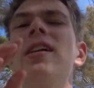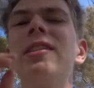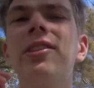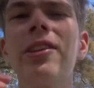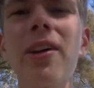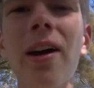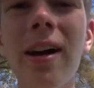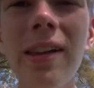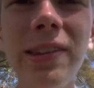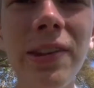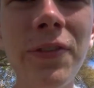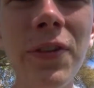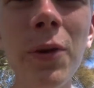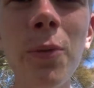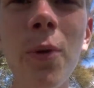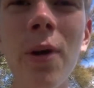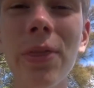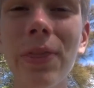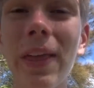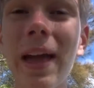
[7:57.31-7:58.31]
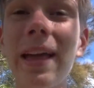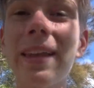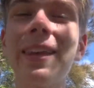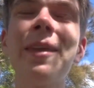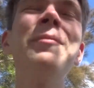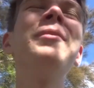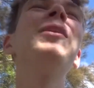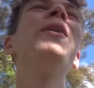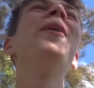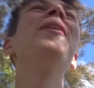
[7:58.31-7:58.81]
So guys, if you want that,
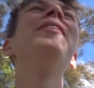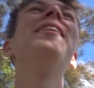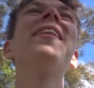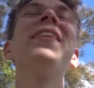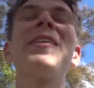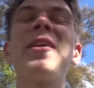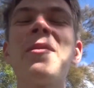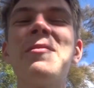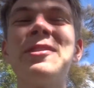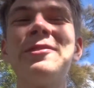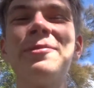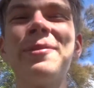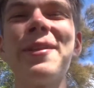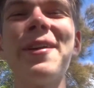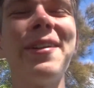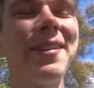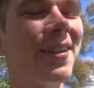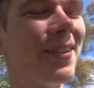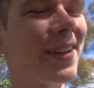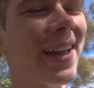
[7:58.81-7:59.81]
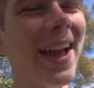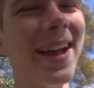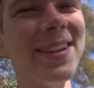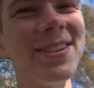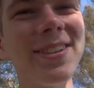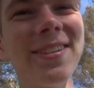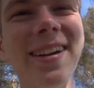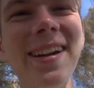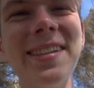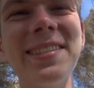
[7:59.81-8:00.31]
let me know down in the comments below and I'll
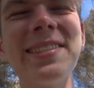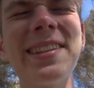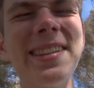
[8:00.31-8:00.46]
catch you guys